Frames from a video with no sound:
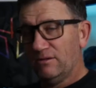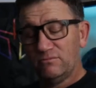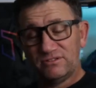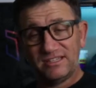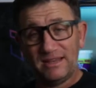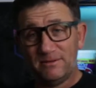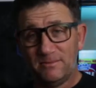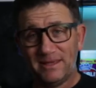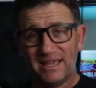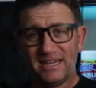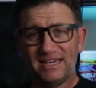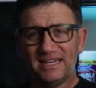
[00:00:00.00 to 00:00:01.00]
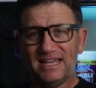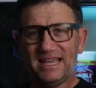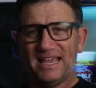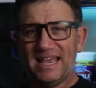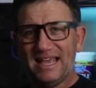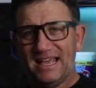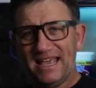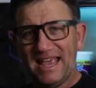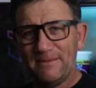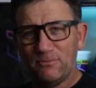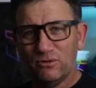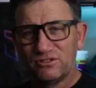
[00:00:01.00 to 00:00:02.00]
We seem to be getting a
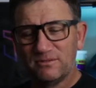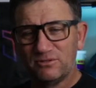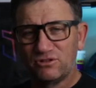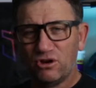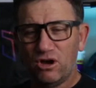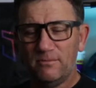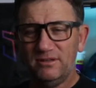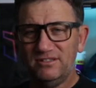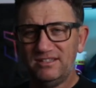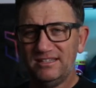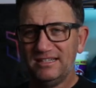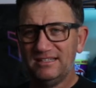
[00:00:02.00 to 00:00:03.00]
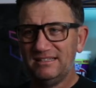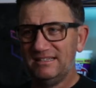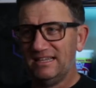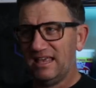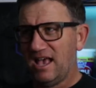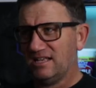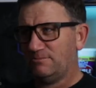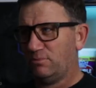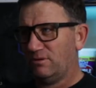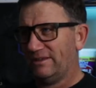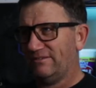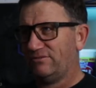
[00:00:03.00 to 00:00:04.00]
heap more subscribers in the last
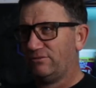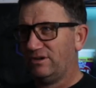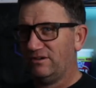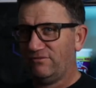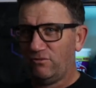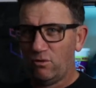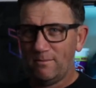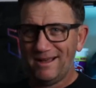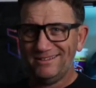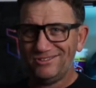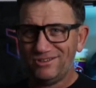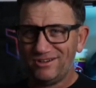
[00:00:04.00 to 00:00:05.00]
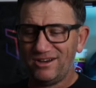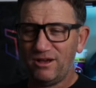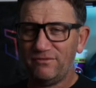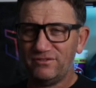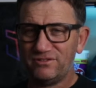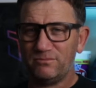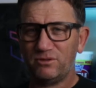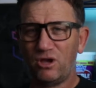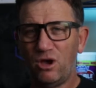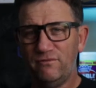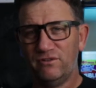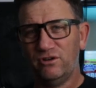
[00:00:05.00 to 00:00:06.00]
probably 3 to 4 months. I don't know if it's from
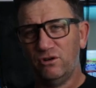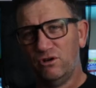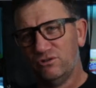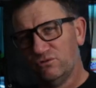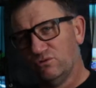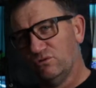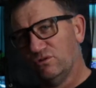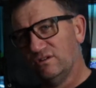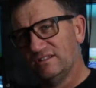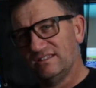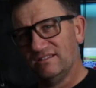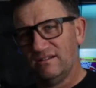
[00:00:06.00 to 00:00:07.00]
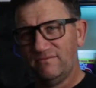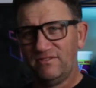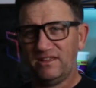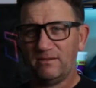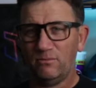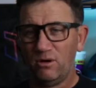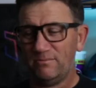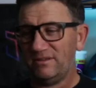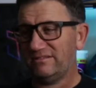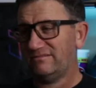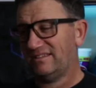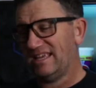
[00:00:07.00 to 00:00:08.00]
COVID or not, or I think it might be
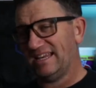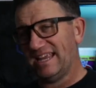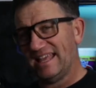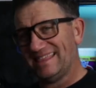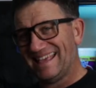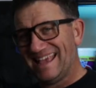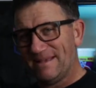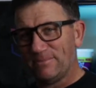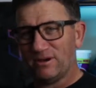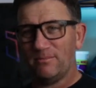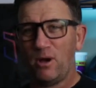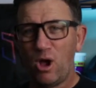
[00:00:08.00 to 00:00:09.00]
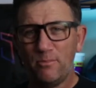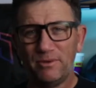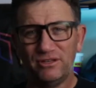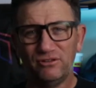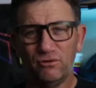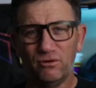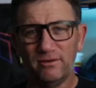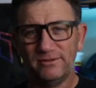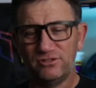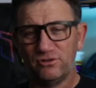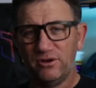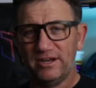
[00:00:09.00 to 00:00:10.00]
getting out there, but I'm hoping you all are
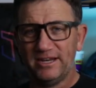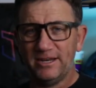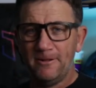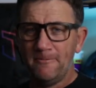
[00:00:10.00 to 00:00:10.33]
enjoying it.